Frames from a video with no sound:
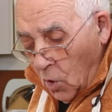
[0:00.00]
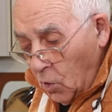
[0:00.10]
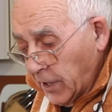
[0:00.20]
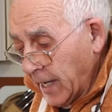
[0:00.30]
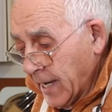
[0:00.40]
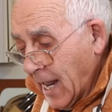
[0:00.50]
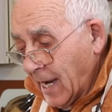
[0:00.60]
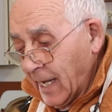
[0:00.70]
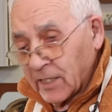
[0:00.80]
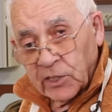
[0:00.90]
Okay, now
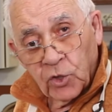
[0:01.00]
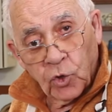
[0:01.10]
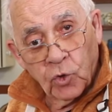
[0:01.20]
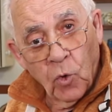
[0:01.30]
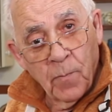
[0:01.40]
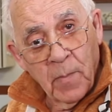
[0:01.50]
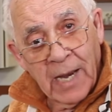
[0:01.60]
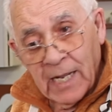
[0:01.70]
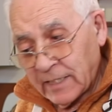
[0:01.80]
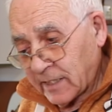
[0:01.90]
it's 2
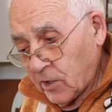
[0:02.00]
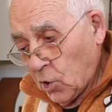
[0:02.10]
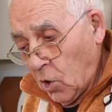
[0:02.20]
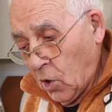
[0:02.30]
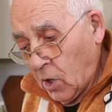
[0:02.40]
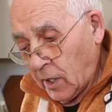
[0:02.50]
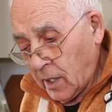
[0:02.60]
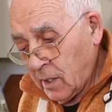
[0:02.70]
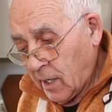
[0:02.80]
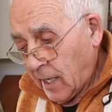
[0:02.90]
minutes, the
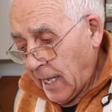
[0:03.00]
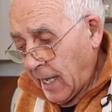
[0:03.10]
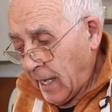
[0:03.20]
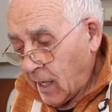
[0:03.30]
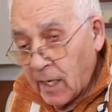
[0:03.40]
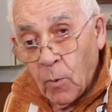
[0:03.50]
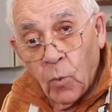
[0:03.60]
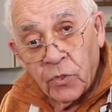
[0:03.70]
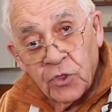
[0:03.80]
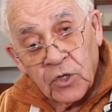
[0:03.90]
oil, and
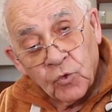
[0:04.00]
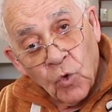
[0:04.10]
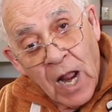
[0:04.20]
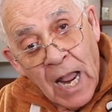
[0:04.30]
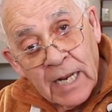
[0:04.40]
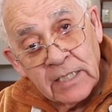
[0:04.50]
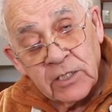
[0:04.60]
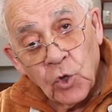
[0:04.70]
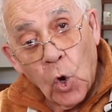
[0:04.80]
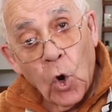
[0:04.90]

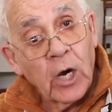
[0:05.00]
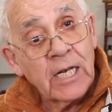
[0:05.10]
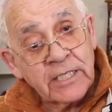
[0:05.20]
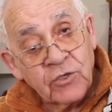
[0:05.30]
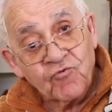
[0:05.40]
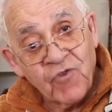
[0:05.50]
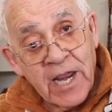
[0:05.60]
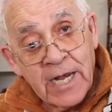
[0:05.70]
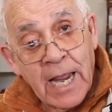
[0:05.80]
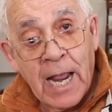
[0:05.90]
the oil is ready,